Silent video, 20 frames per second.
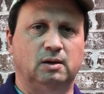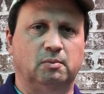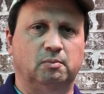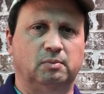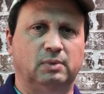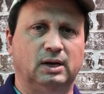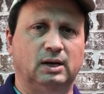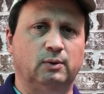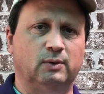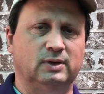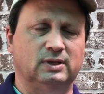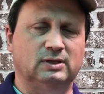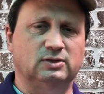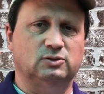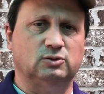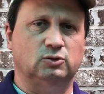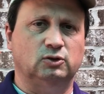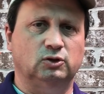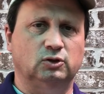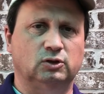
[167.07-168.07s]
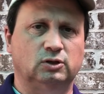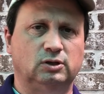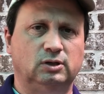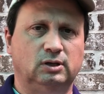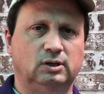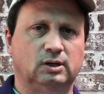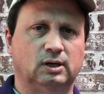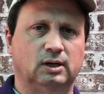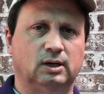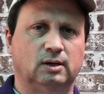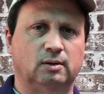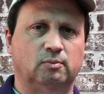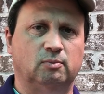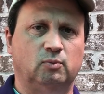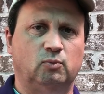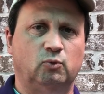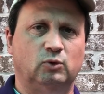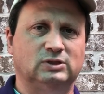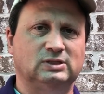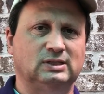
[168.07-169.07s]
But anyway, these are good.
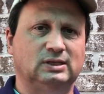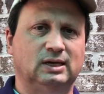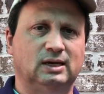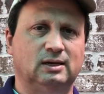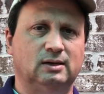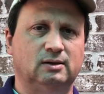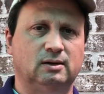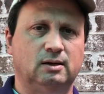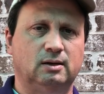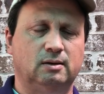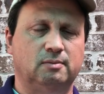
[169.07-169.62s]
Once again,